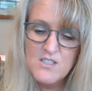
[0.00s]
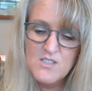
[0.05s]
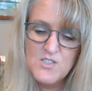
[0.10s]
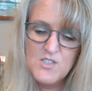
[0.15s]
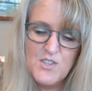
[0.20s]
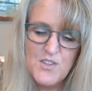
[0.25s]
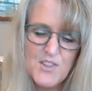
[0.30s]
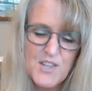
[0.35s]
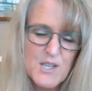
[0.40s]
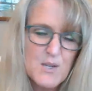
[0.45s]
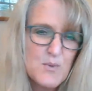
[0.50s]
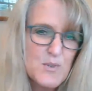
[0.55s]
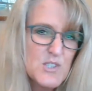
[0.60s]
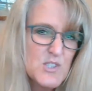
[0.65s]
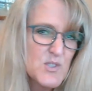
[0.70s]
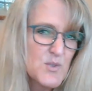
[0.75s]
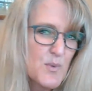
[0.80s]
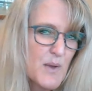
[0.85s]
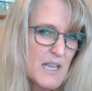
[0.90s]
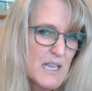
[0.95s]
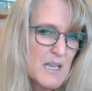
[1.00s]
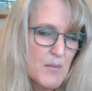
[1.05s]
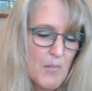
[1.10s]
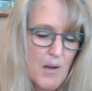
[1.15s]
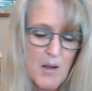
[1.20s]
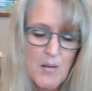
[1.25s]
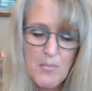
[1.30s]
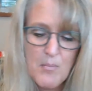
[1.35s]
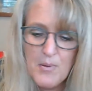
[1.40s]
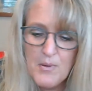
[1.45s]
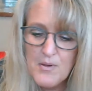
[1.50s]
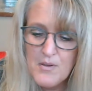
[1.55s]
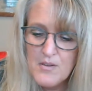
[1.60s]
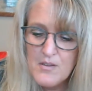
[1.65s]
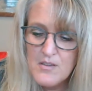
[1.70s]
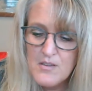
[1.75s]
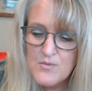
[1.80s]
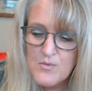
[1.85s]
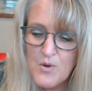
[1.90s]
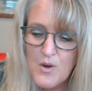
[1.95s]
Do you think we should wake him up?
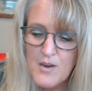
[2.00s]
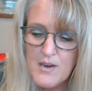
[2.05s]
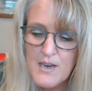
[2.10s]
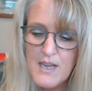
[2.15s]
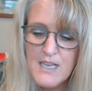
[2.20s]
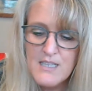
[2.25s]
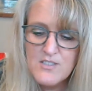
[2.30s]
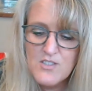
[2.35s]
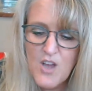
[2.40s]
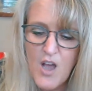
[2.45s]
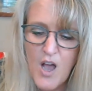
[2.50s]
Ron asked